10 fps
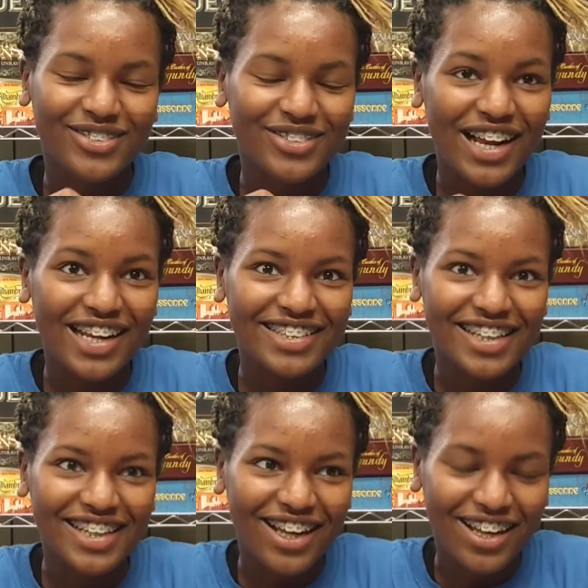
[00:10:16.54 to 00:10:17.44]
try to
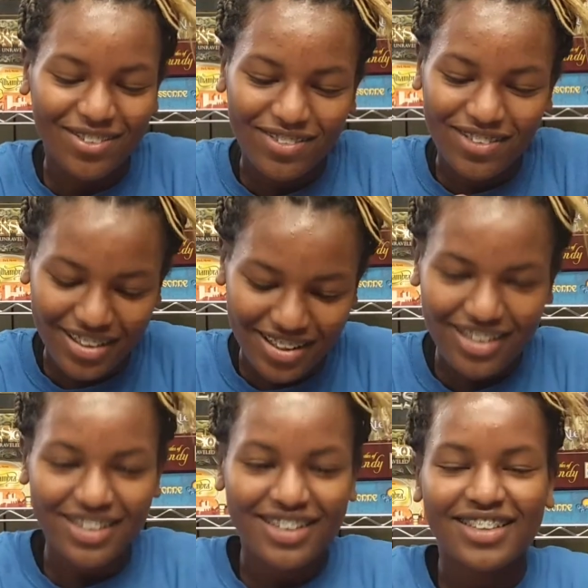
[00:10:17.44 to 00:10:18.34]
take off
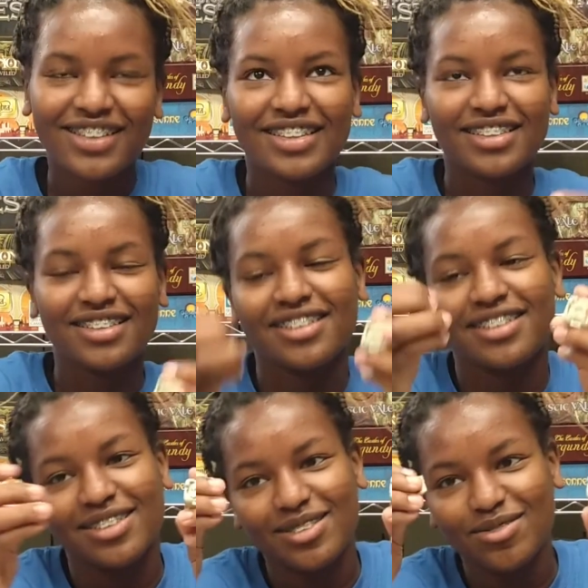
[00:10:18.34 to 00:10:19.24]

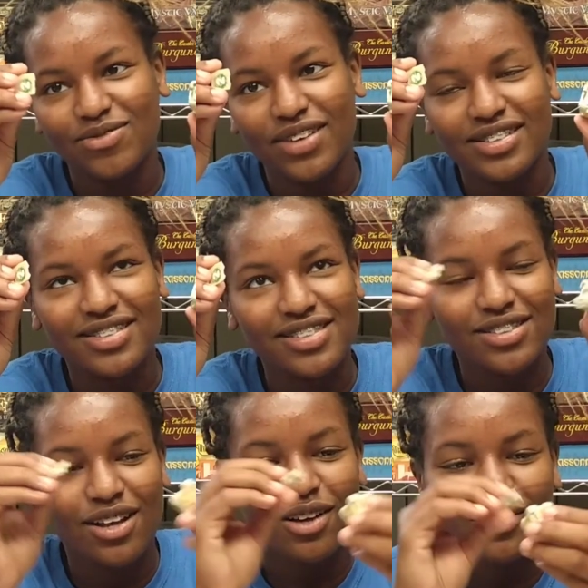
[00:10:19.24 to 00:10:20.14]
the
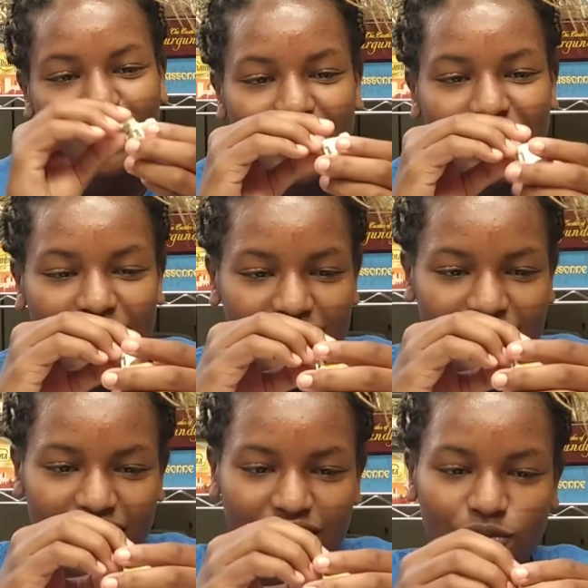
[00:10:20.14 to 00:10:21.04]
faces off of the
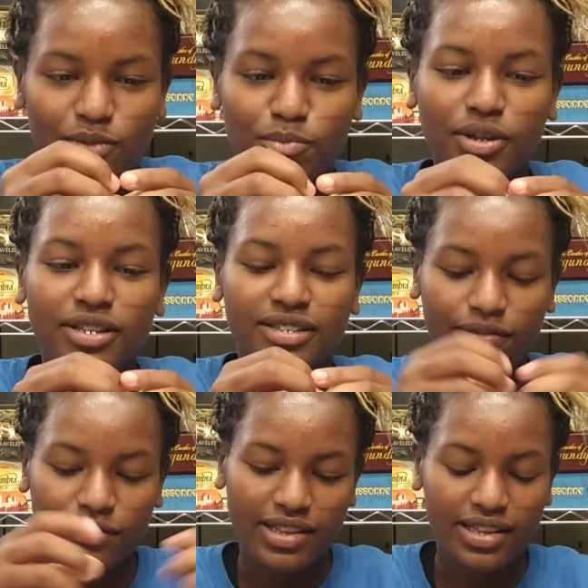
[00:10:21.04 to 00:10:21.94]
dice, and you can put
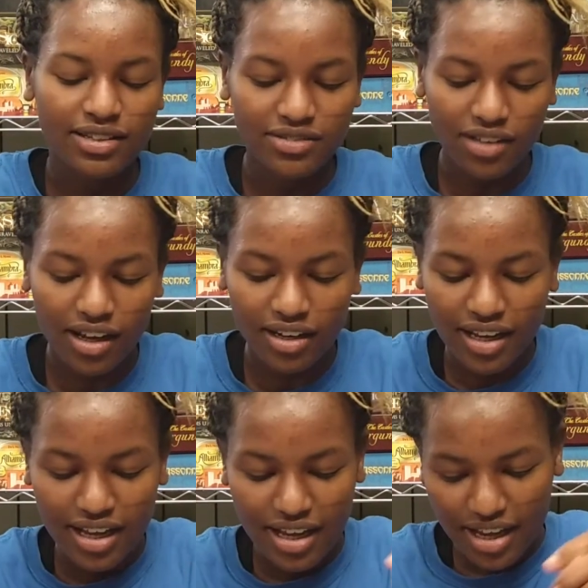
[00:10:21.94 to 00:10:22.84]
different things on,
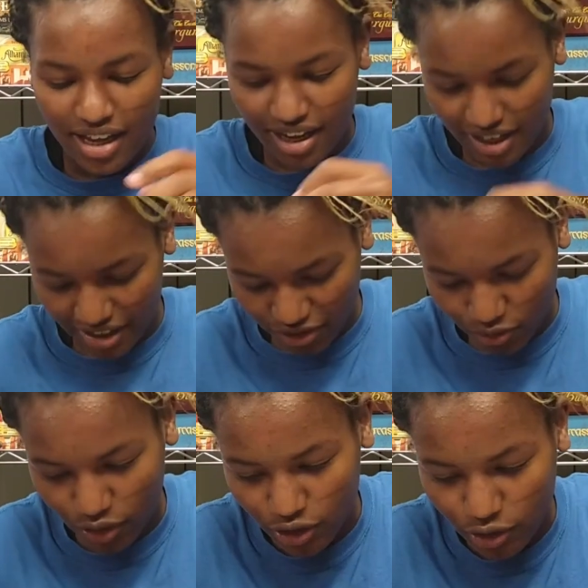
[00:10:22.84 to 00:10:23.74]
and
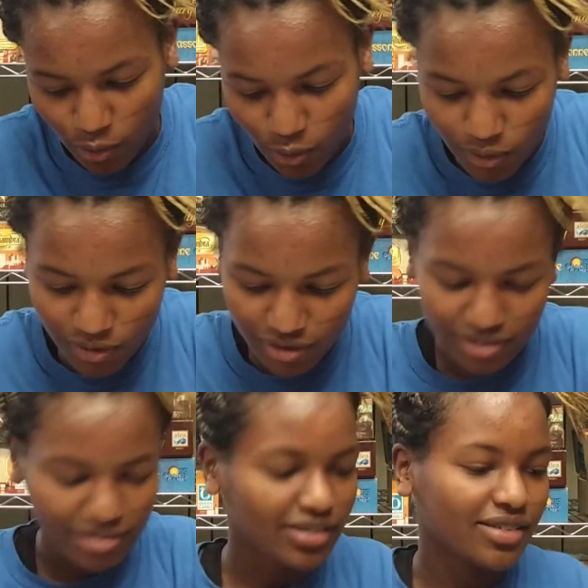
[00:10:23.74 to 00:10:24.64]
it's really cool.
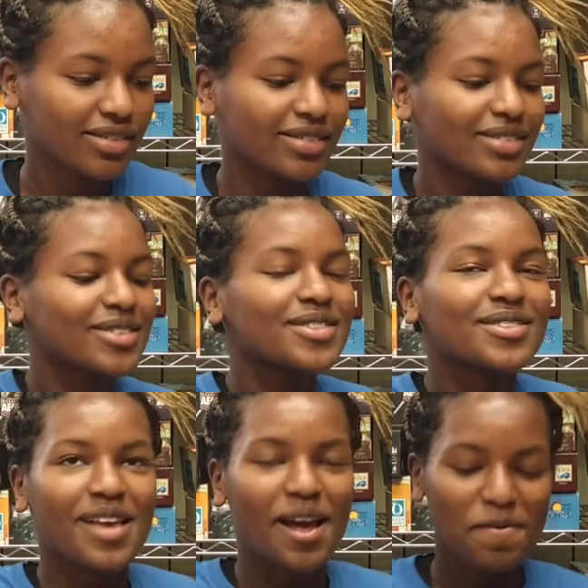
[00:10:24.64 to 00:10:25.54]

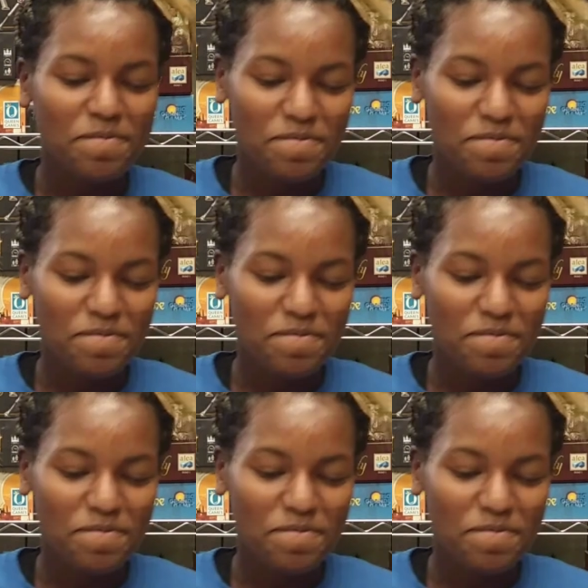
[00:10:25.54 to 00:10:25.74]
Yeah.